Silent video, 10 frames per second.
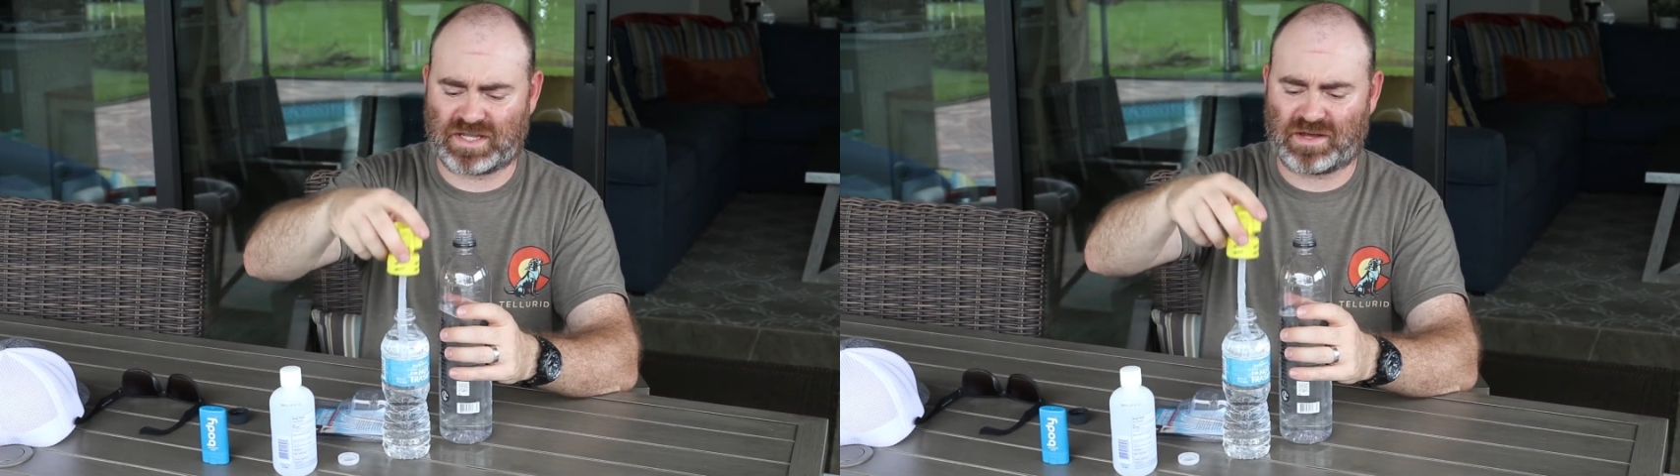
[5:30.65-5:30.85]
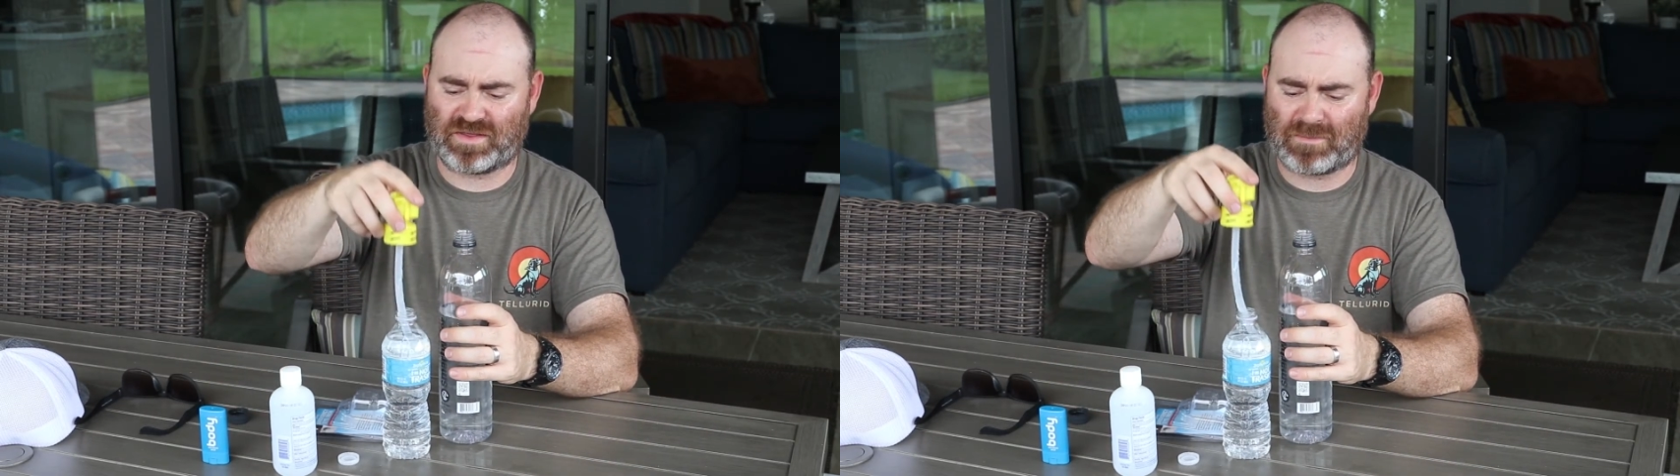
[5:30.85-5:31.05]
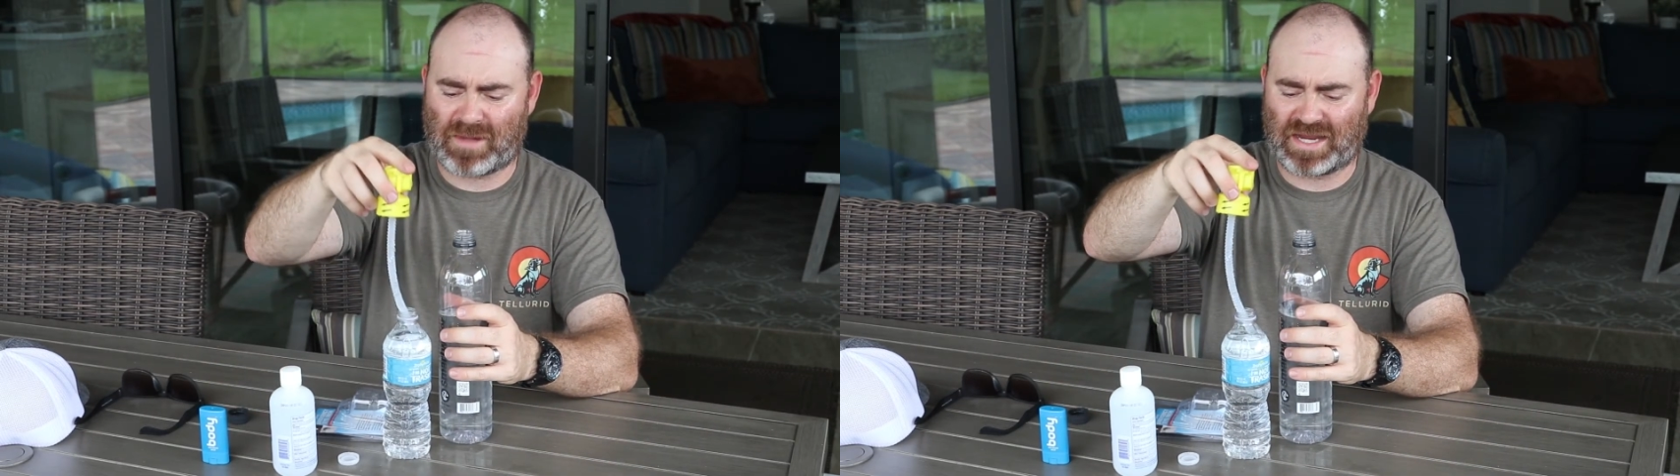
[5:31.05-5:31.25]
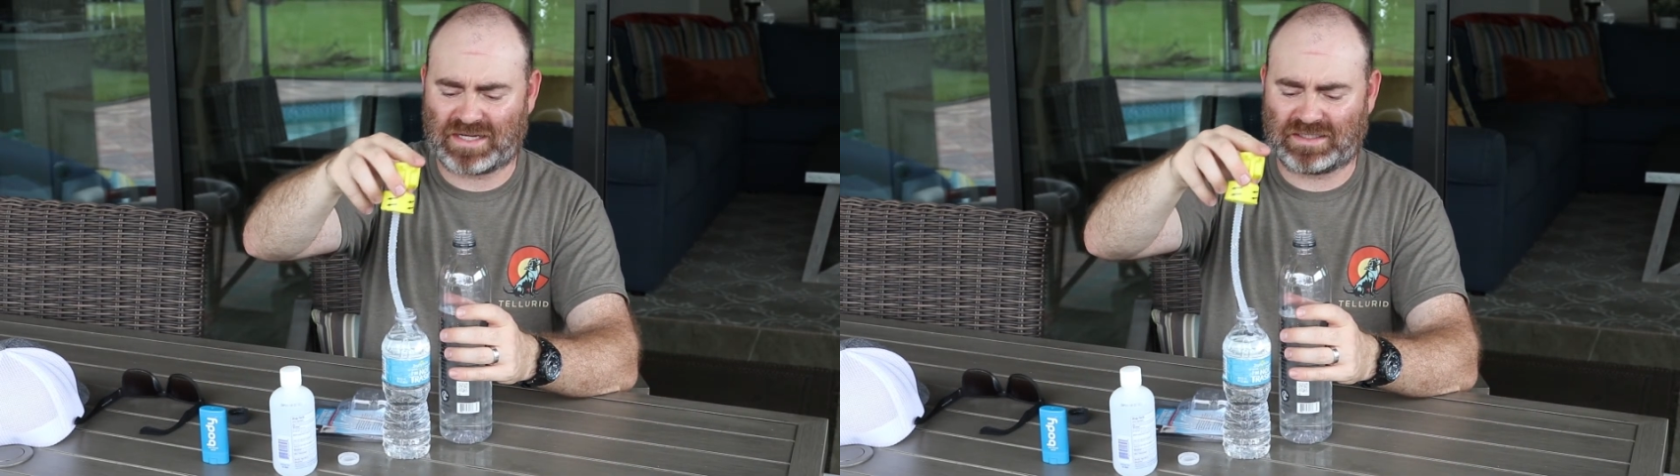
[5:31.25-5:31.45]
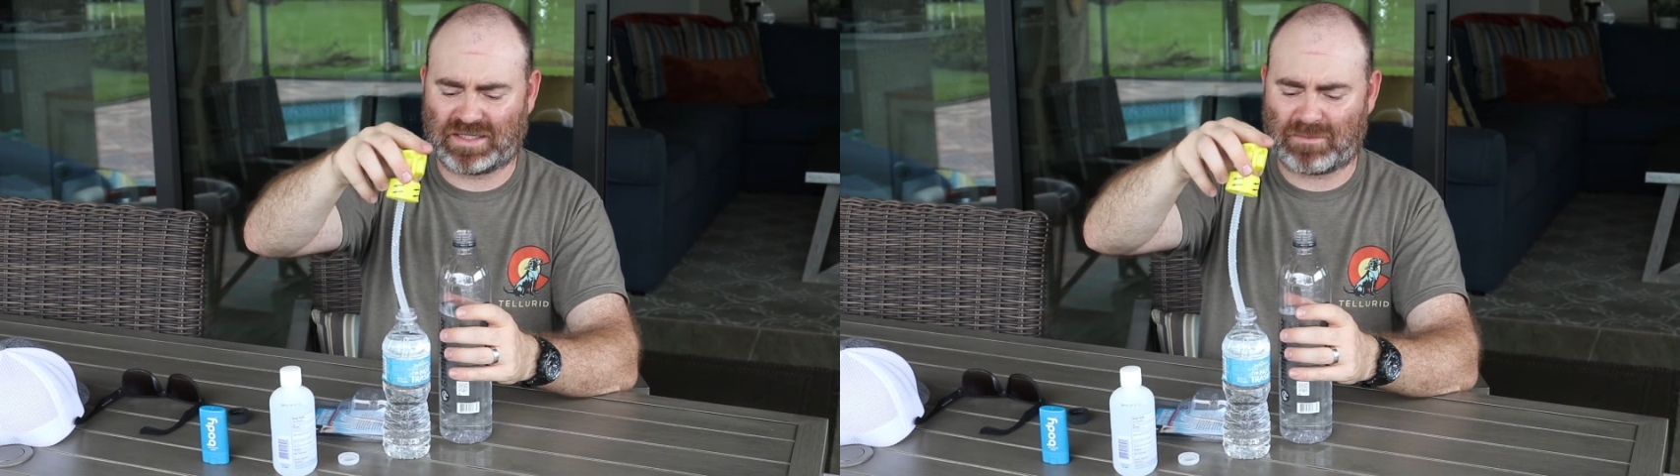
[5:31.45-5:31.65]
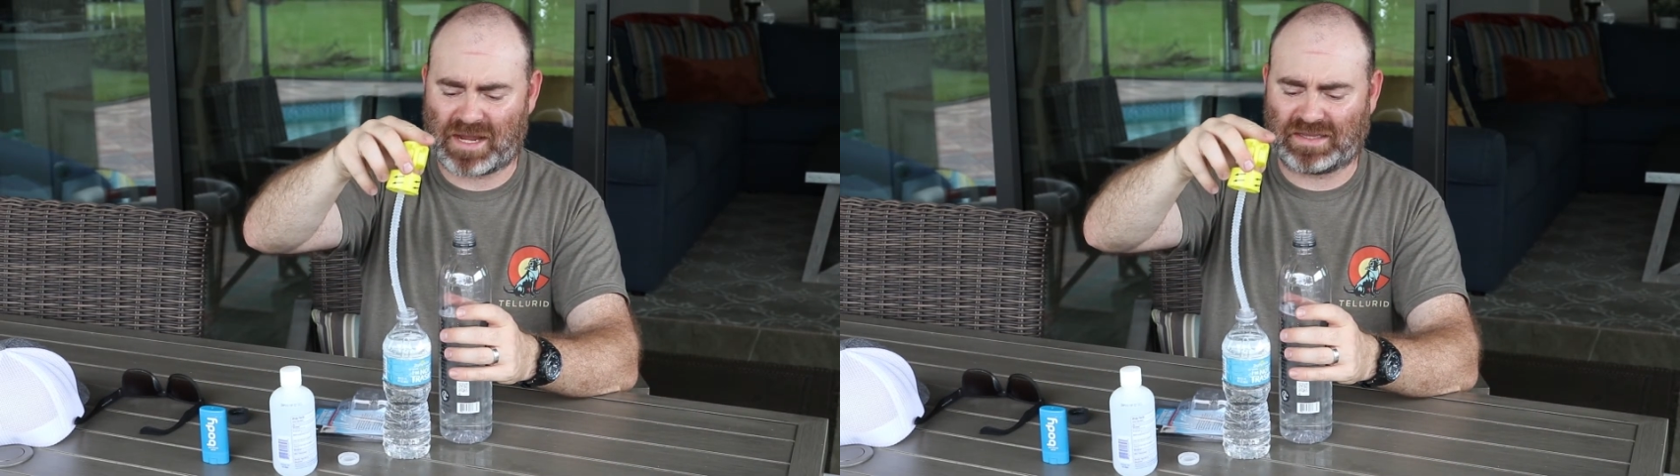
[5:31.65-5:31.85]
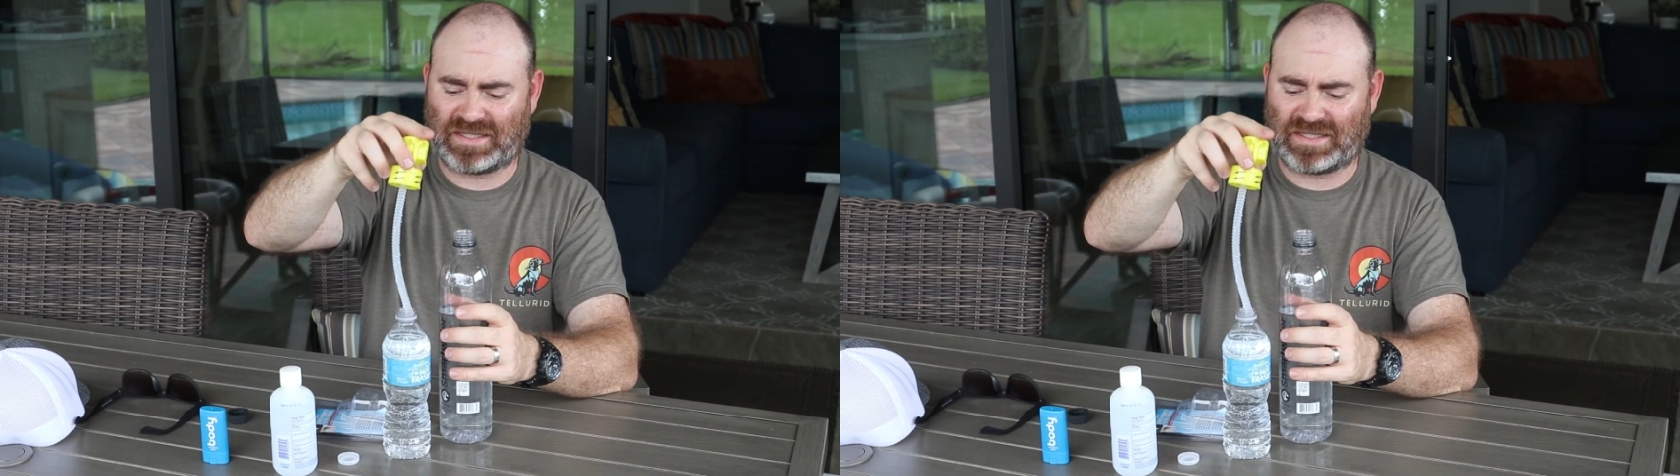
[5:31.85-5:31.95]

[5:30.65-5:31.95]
Now they might it might